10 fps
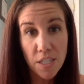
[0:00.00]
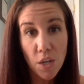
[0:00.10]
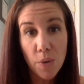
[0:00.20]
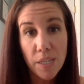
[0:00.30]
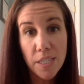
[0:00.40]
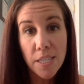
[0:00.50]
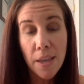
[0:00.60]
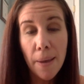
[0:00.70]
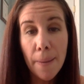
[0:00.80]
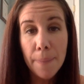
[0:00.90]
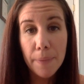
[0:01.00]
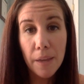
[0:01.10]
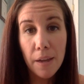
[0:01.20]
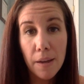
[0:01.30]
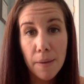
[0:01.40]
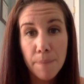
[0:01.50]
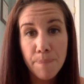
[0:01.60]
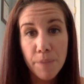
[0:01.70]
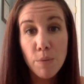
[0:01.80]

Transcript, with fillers: So it's um,